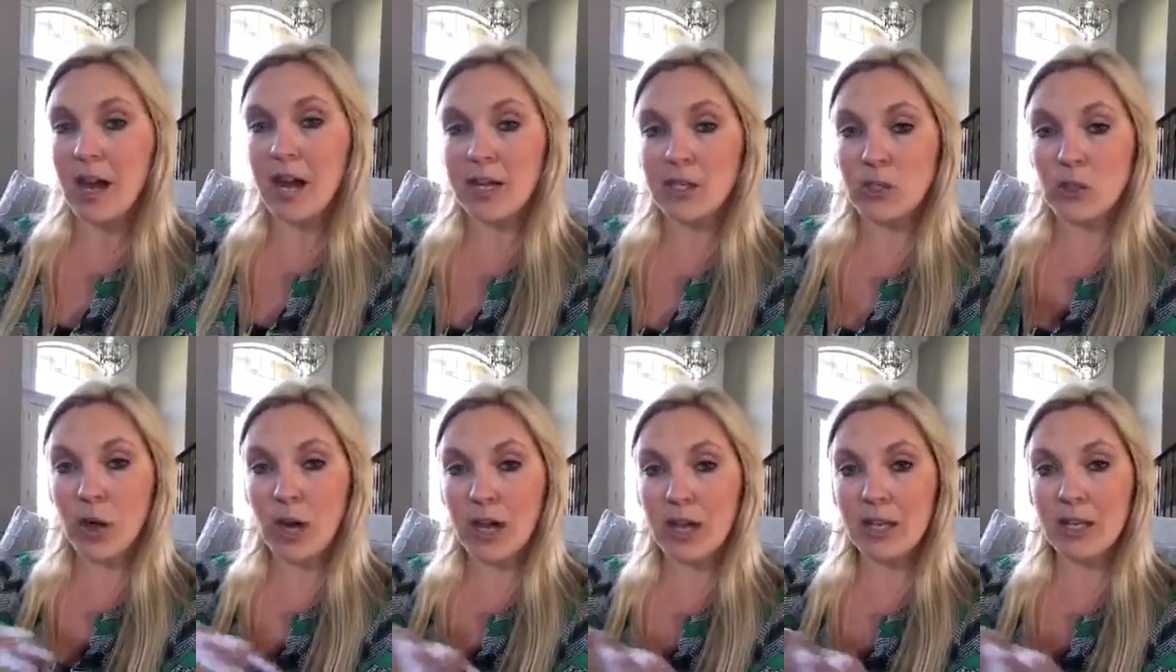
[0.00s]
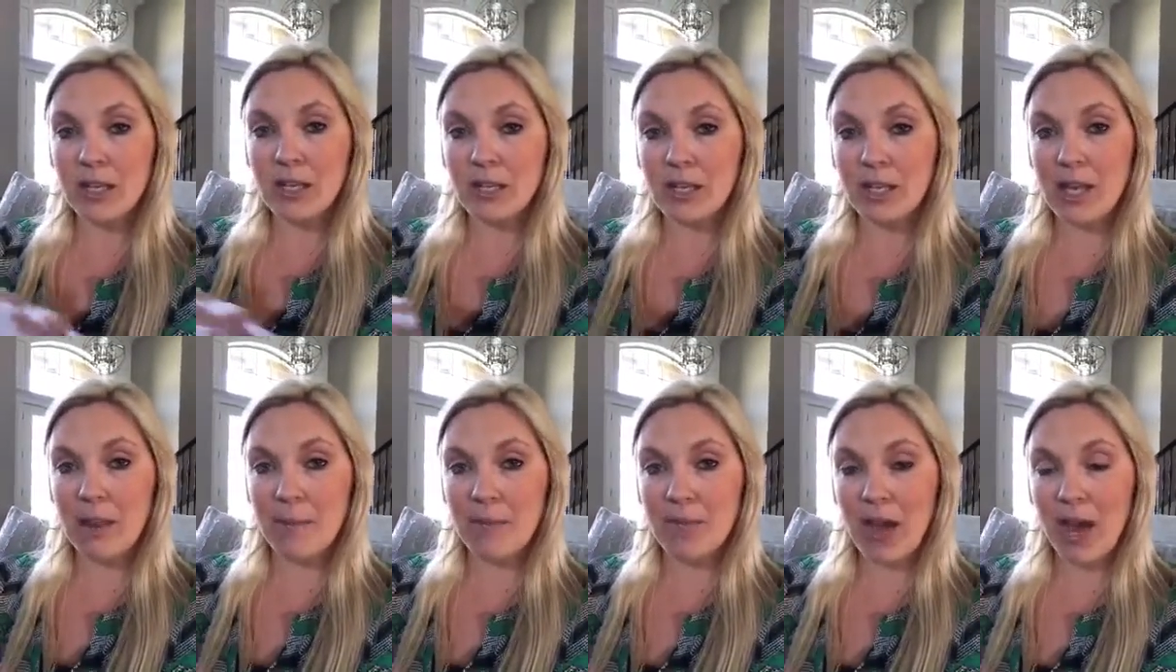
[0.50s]
I try to
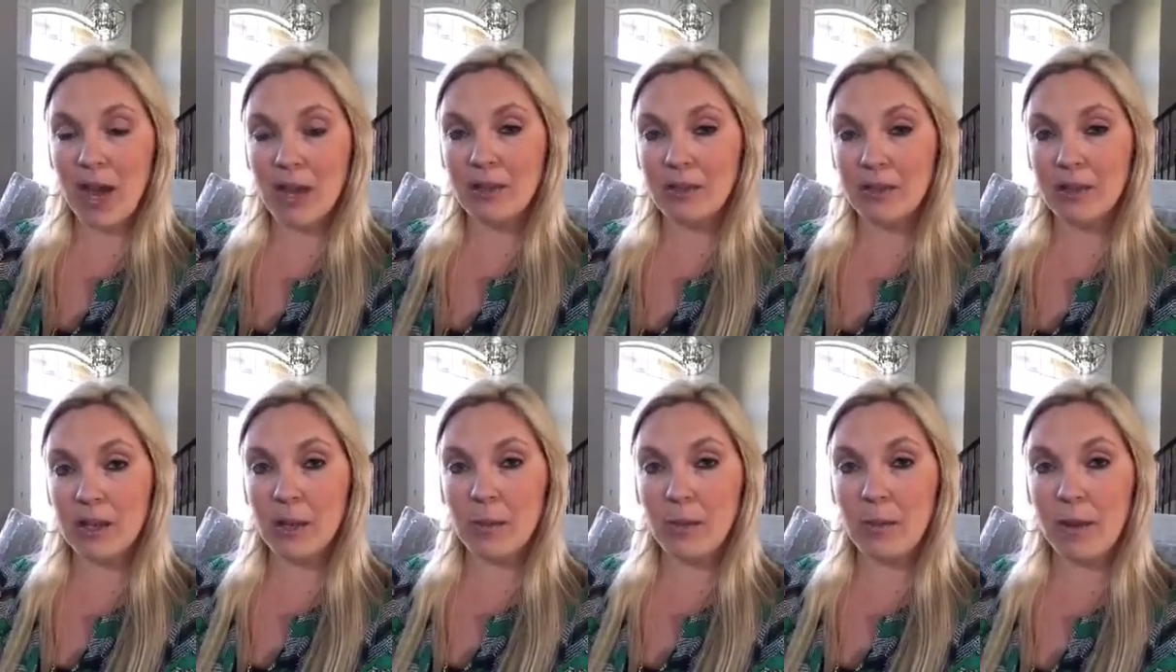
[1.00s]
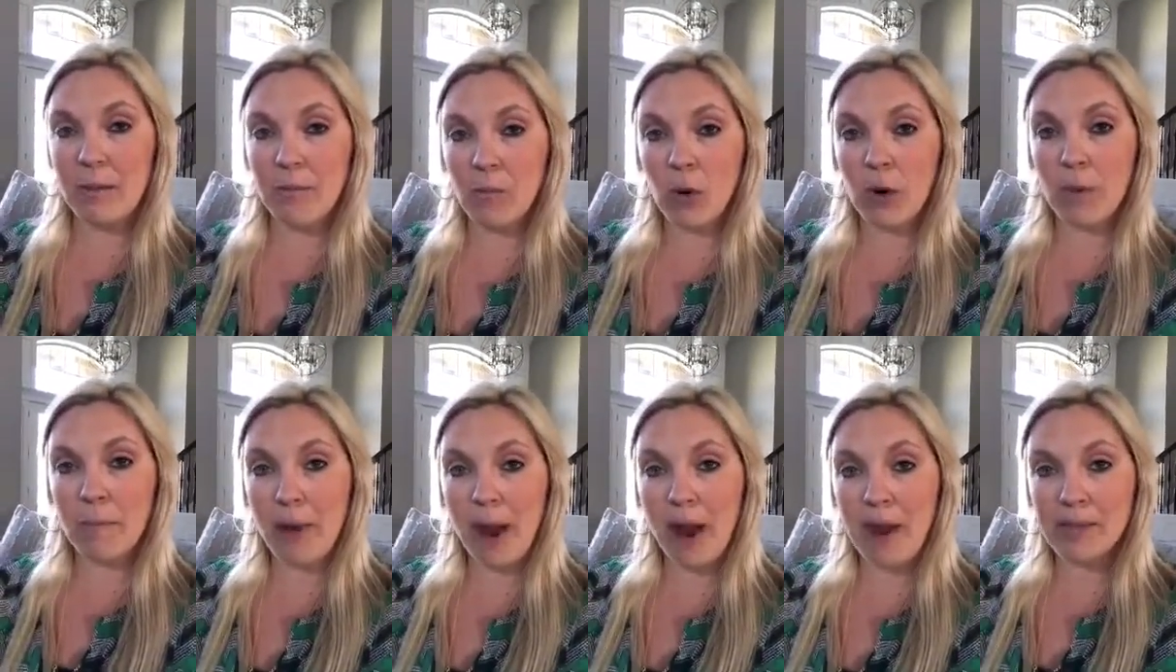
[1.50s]
keep that a little bit
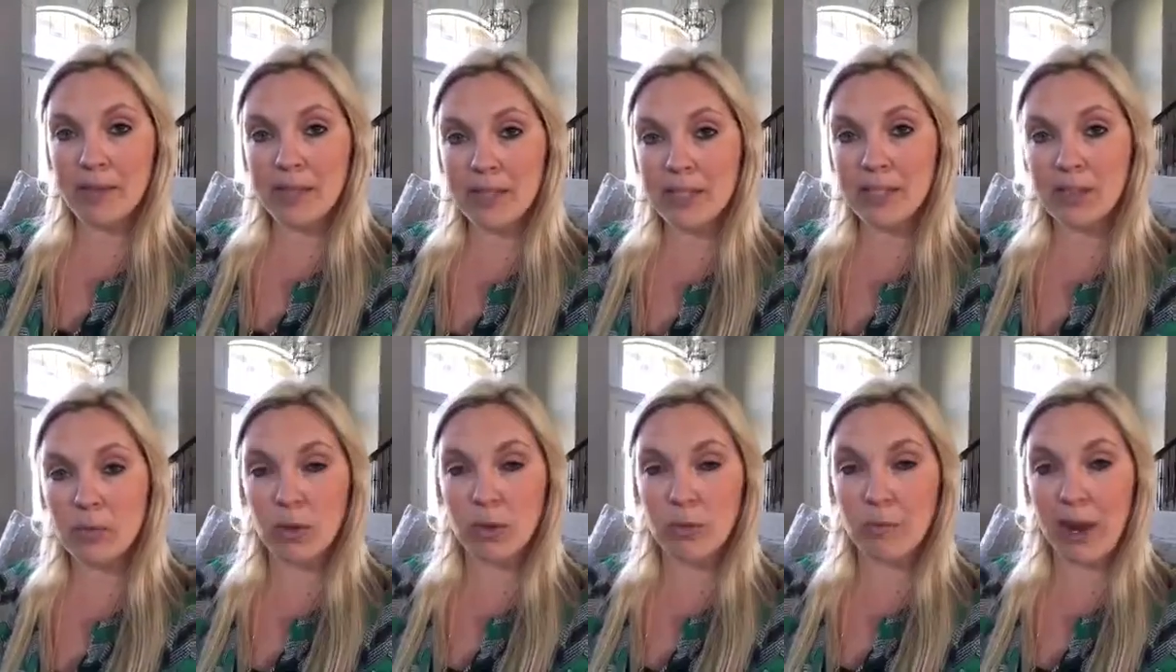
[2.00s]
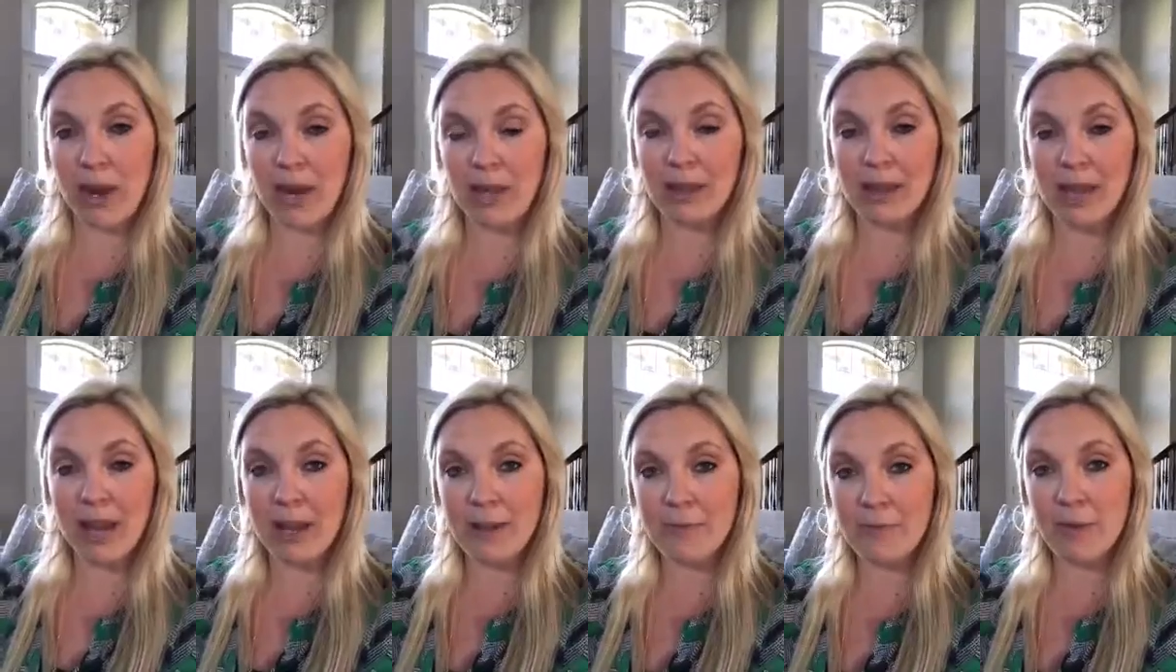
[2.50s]
more balanced with my
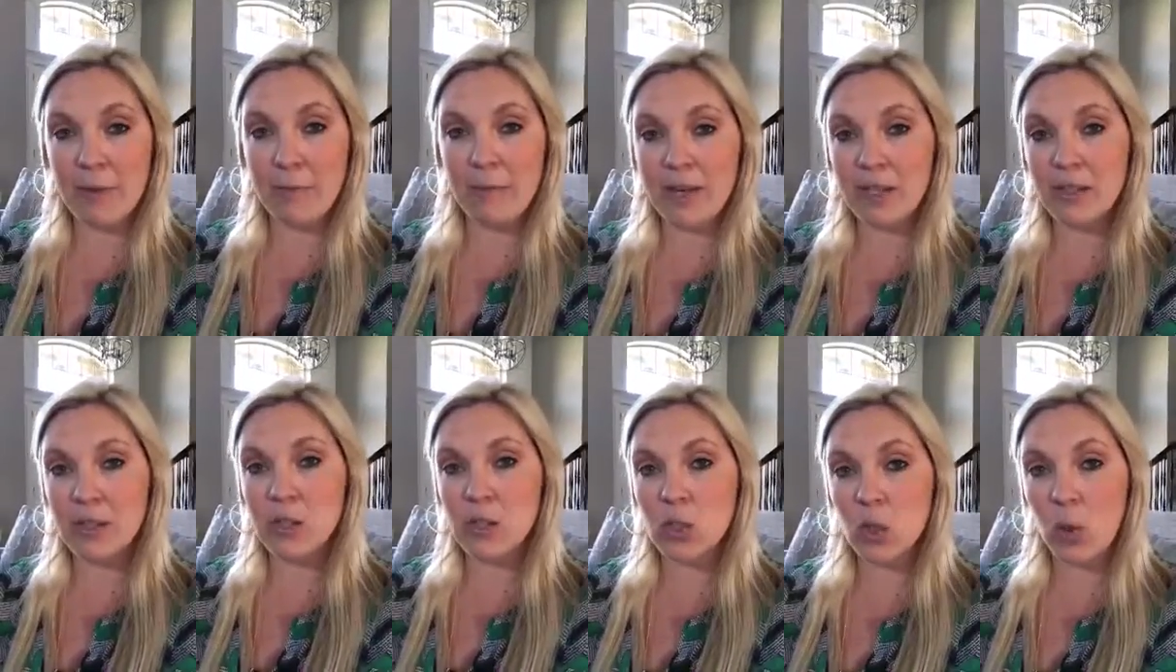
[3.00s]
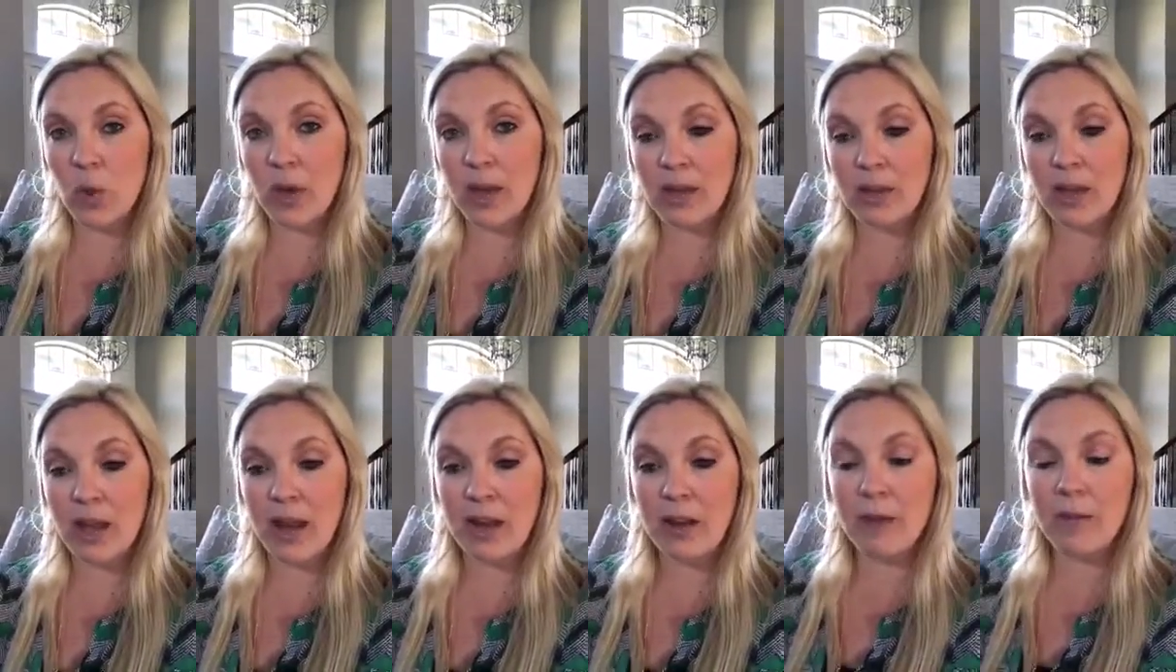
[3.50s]
life and my
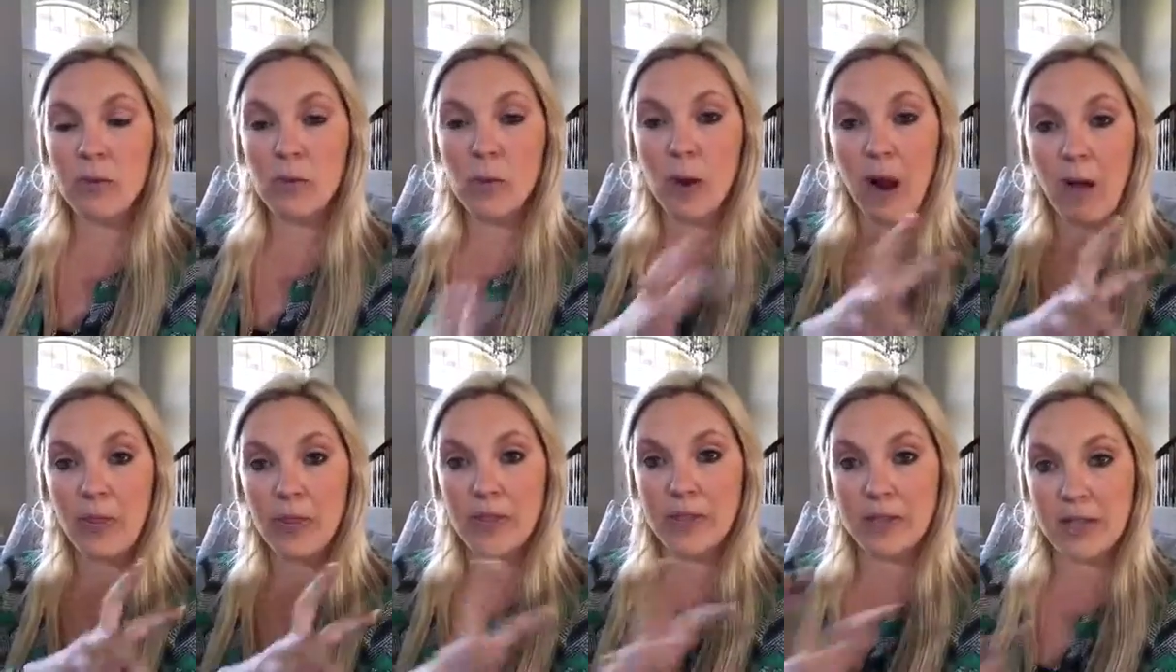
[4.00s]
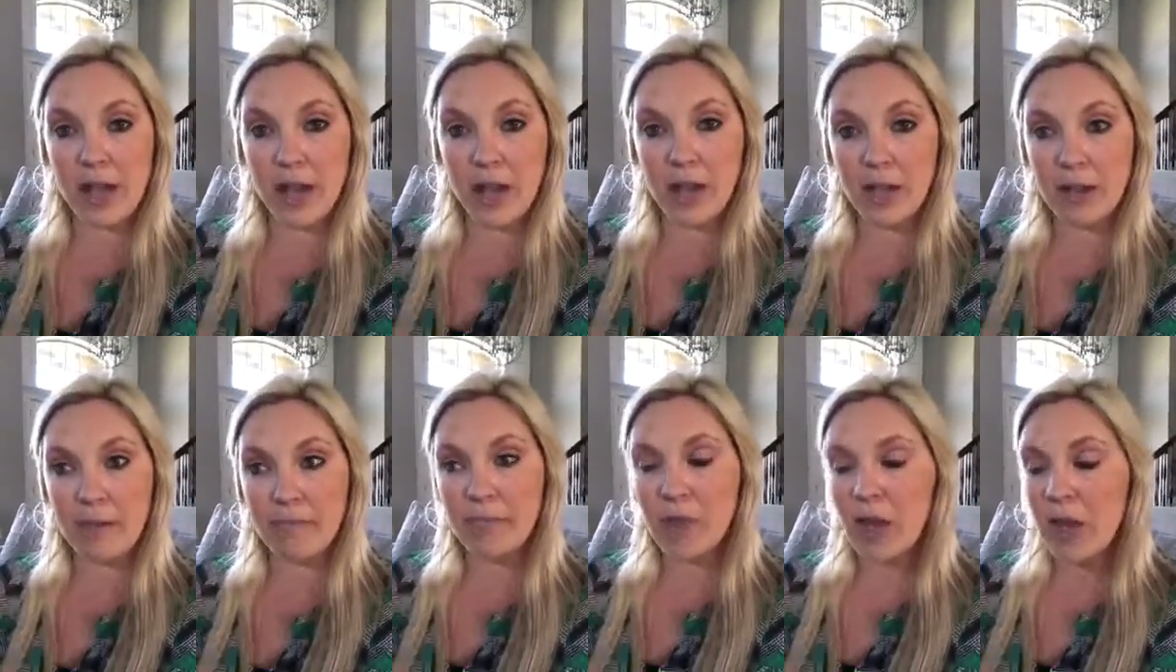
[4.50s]
storyline throughout the
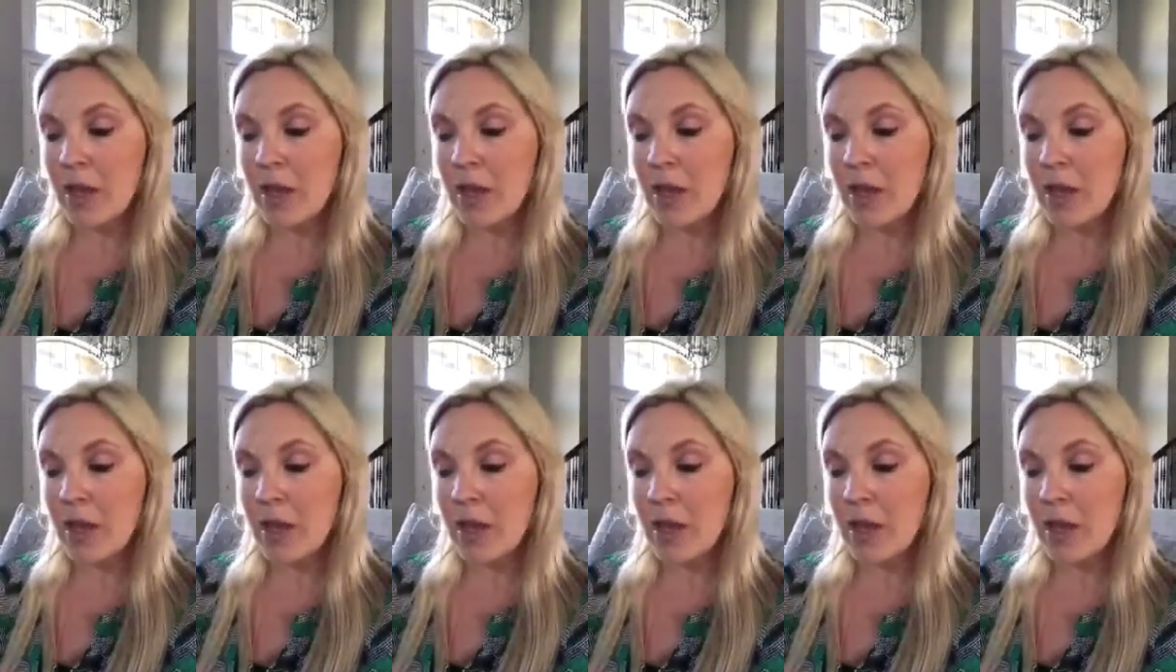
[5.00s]
day.